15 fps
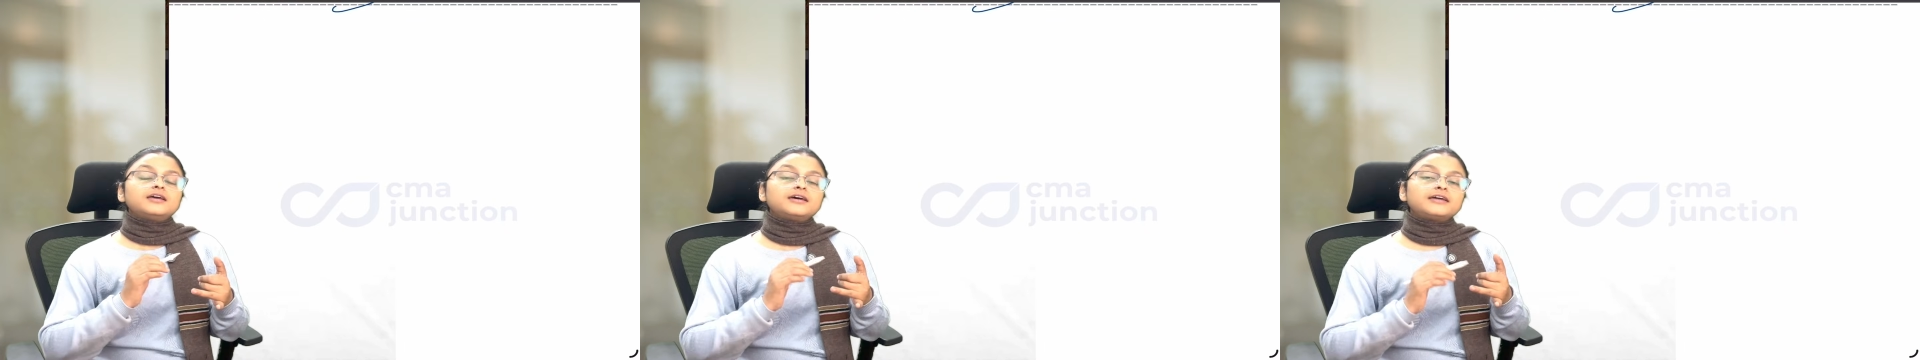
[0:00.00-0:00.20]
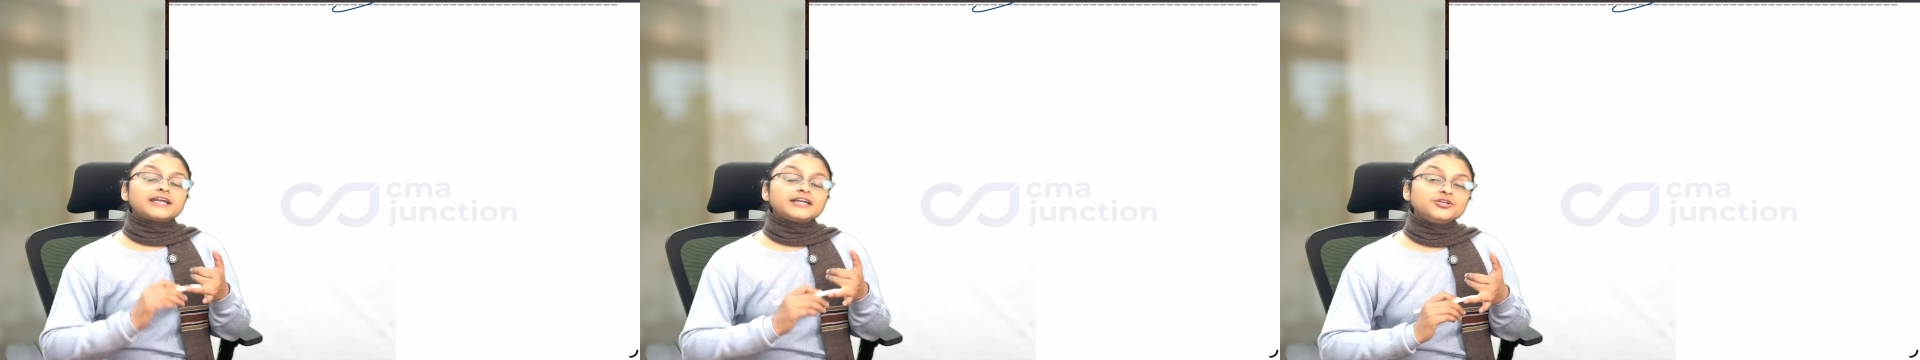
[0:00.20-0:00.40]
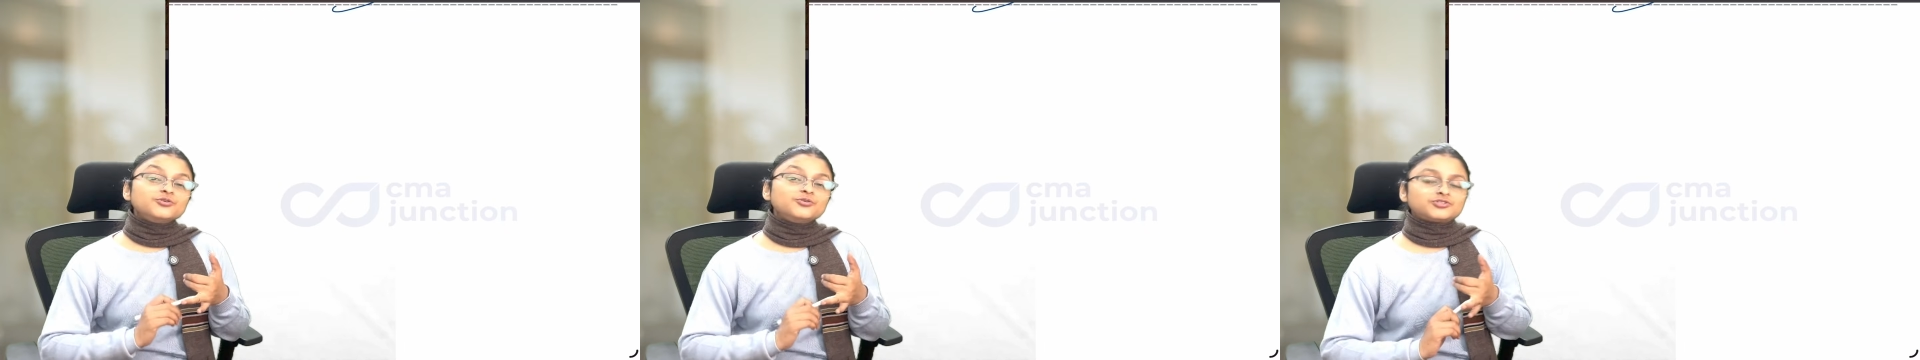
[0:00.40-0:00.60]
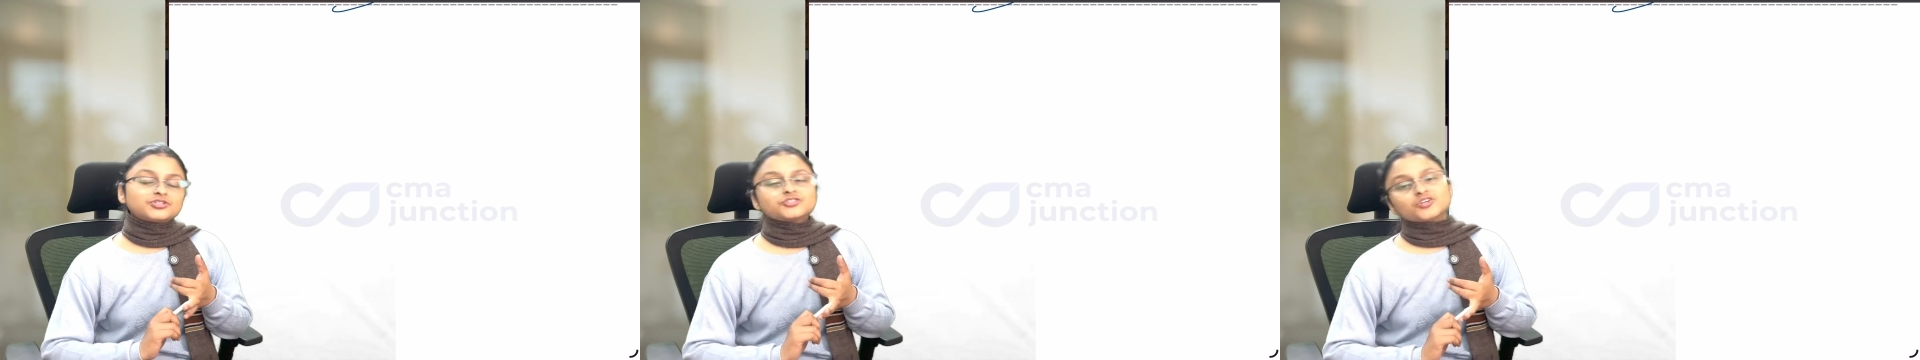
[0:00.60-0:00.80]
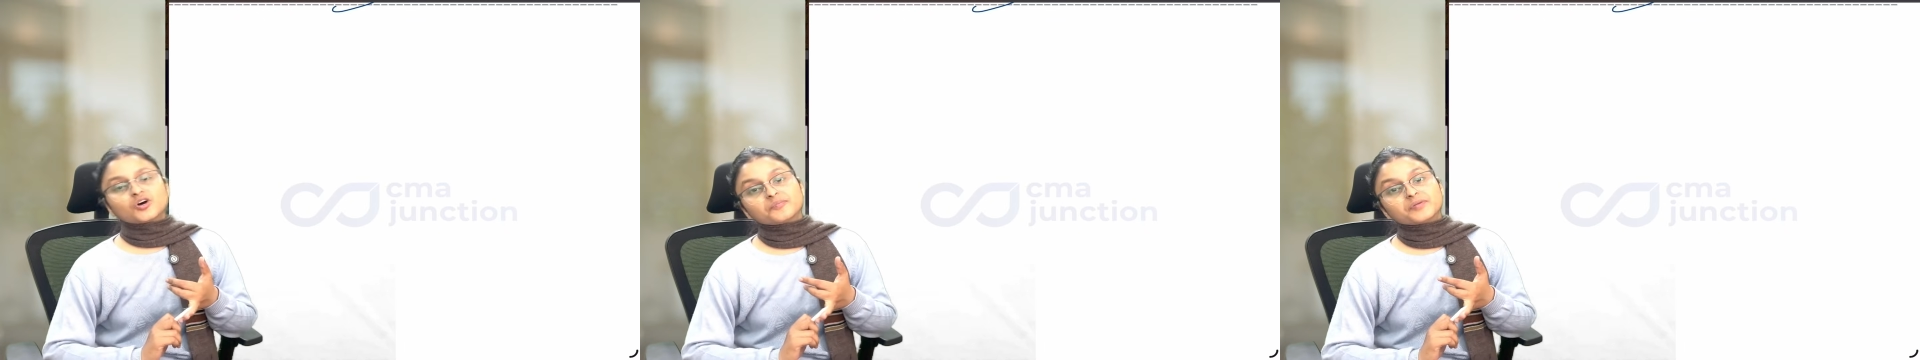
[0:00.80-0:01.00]

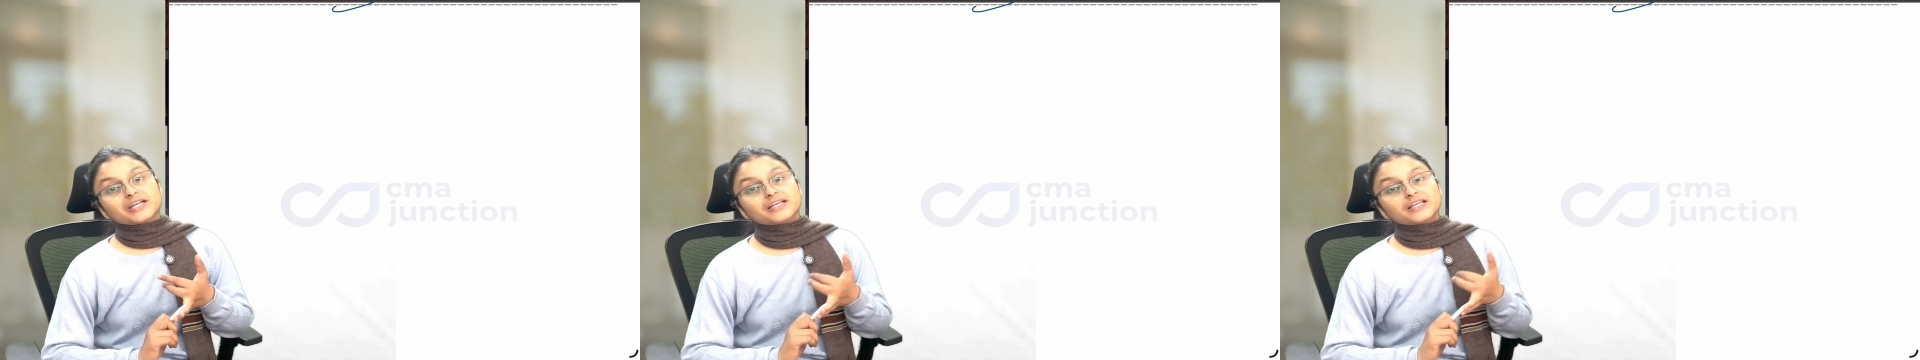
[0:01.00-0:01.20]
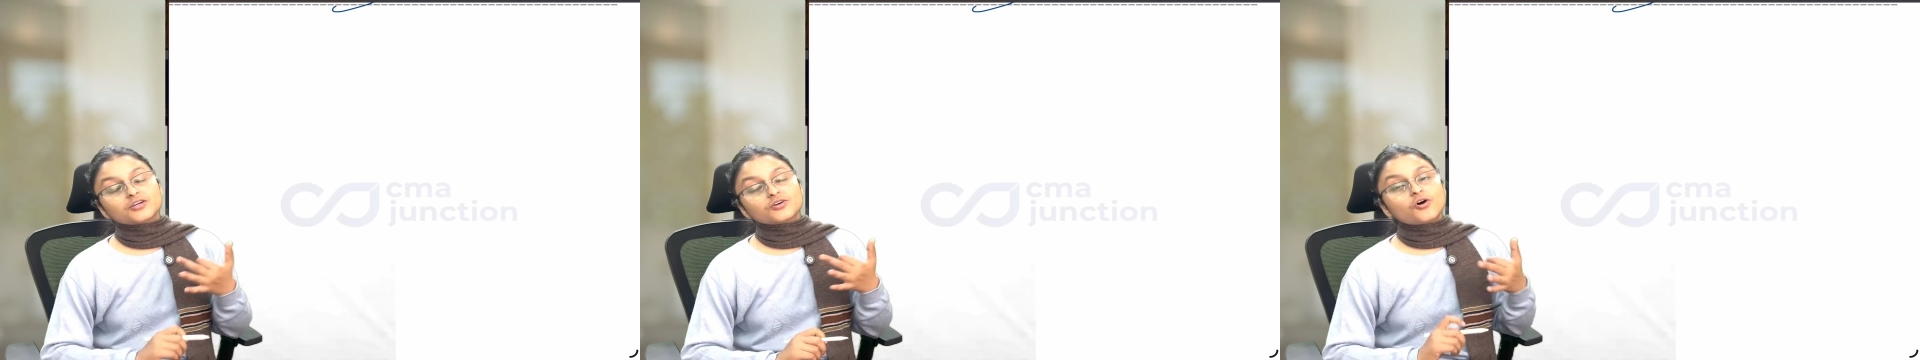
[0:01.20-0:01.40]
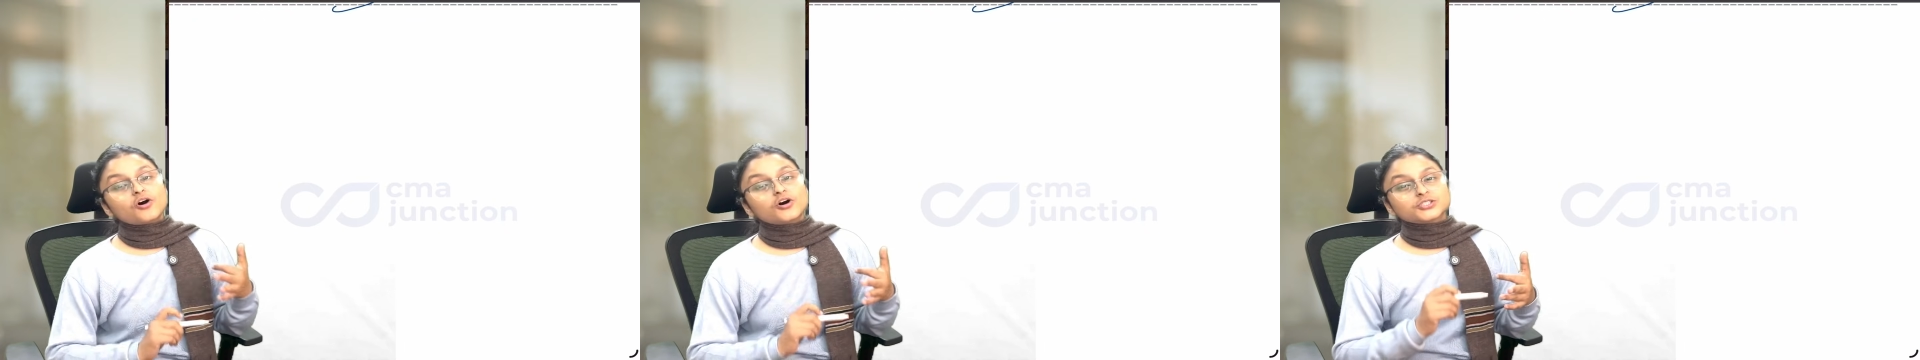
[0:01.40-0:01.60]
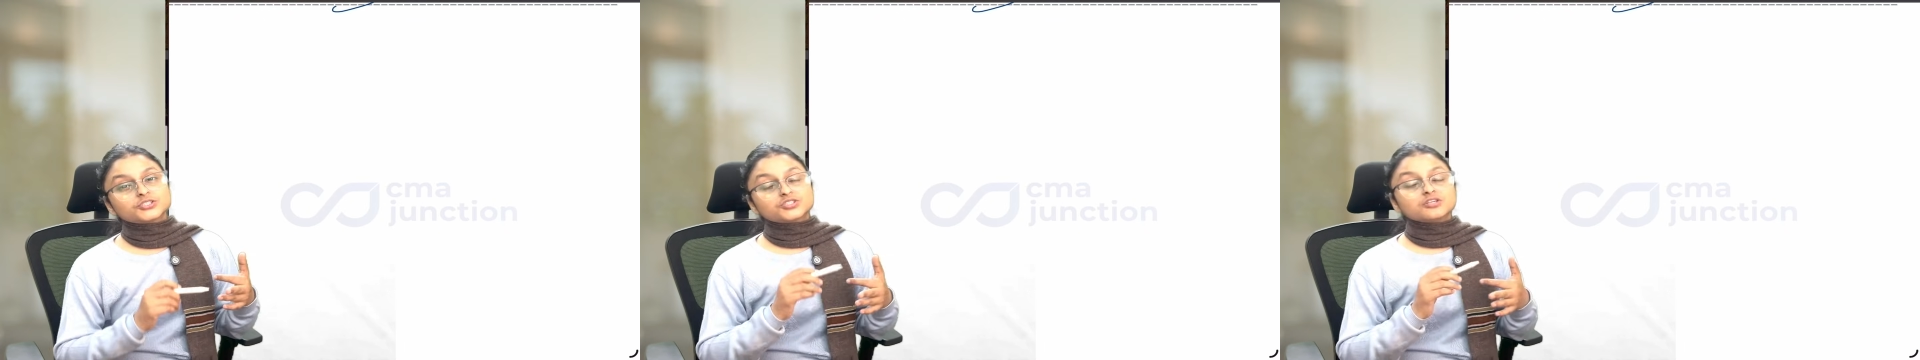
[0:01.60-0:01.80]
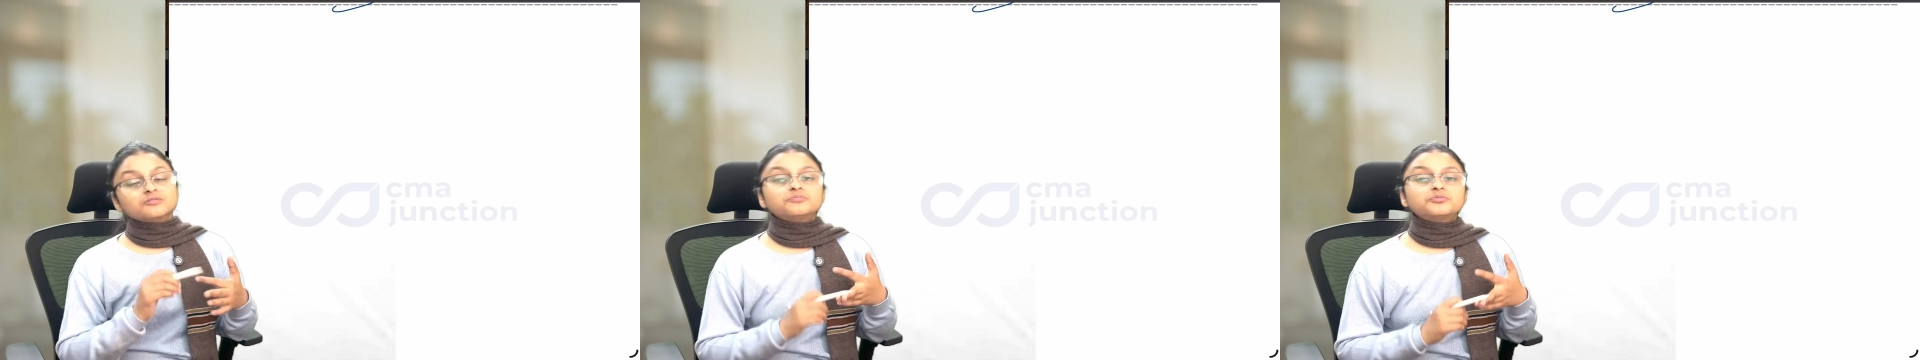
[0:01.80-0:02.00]
reduces operating
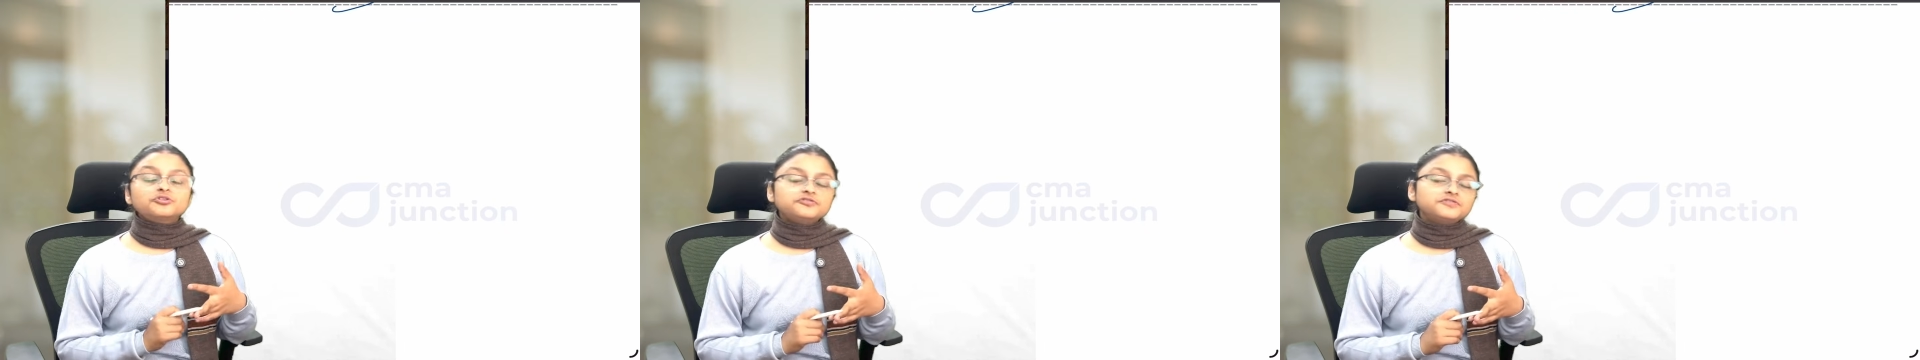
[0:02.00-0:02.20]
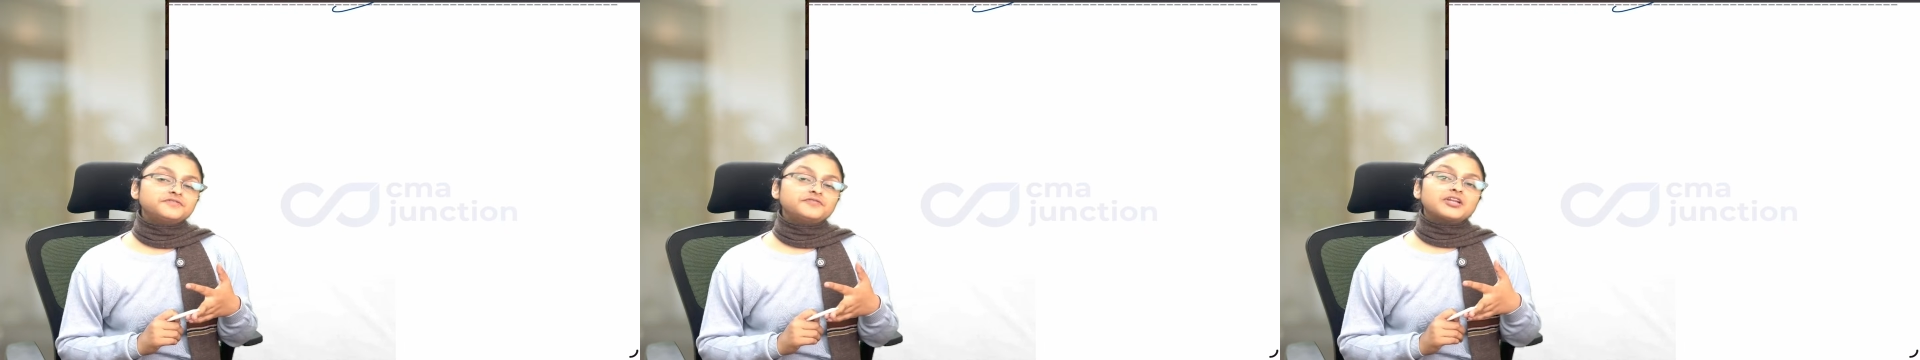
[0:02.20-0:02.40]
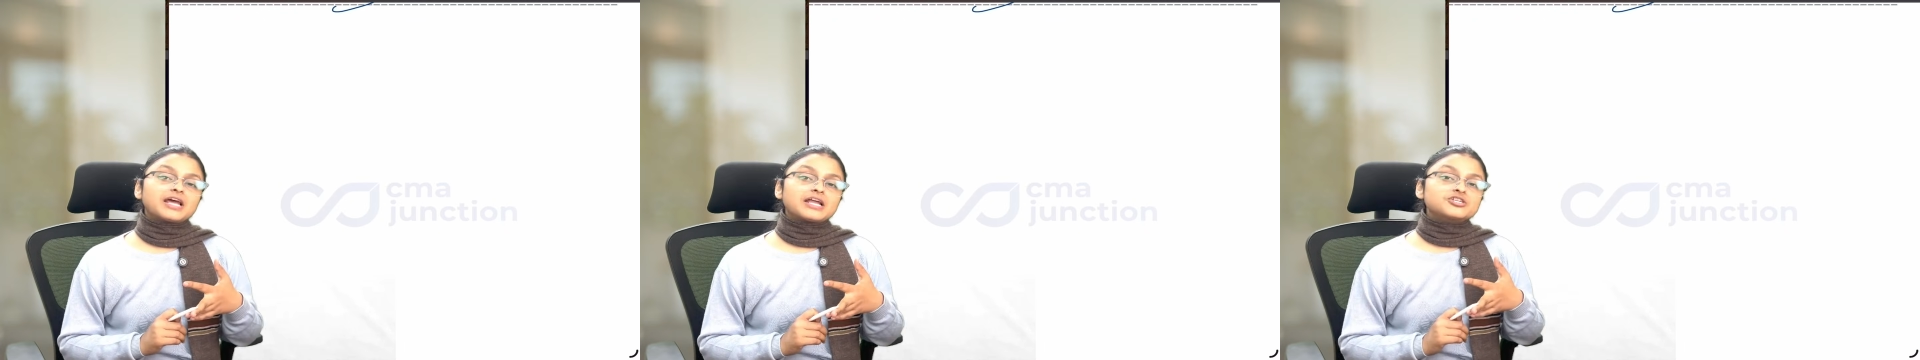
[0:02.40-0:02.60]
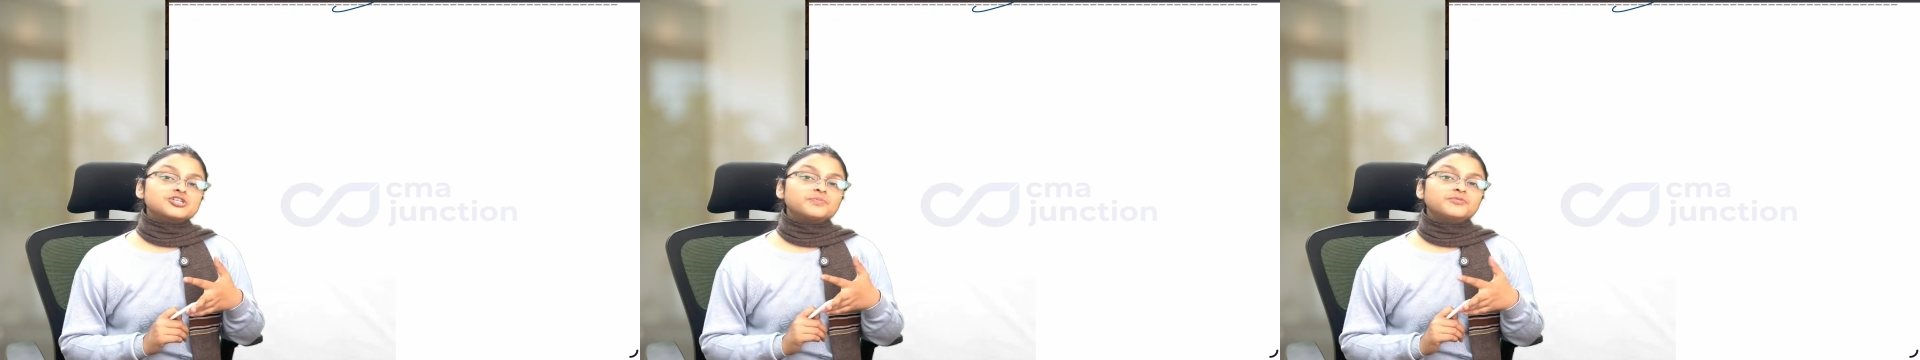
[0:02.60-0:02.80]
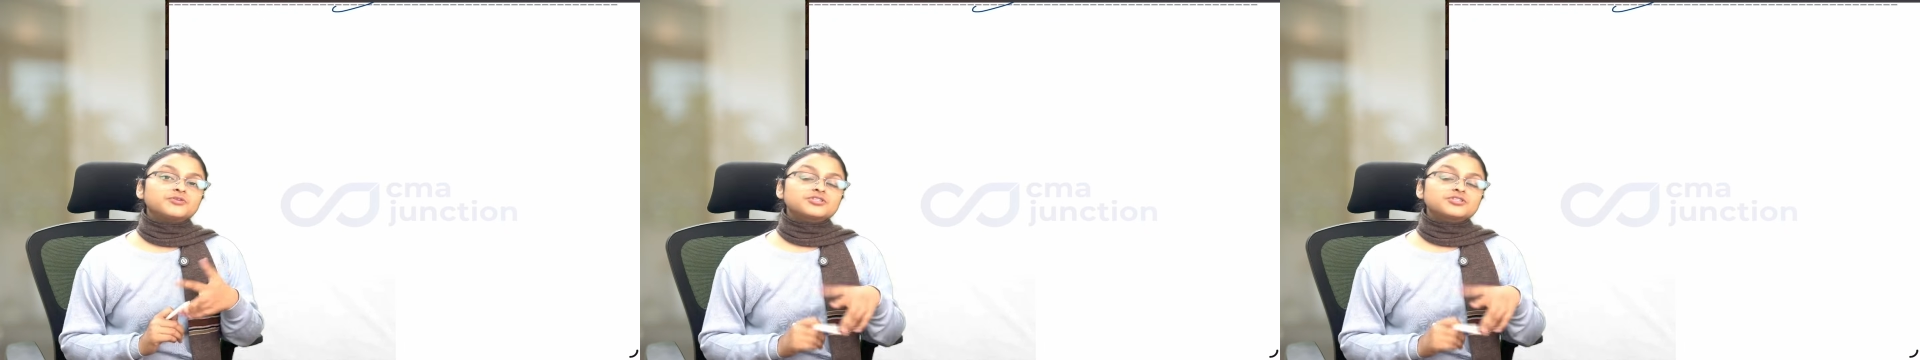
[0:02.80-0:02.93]
cost, improves financial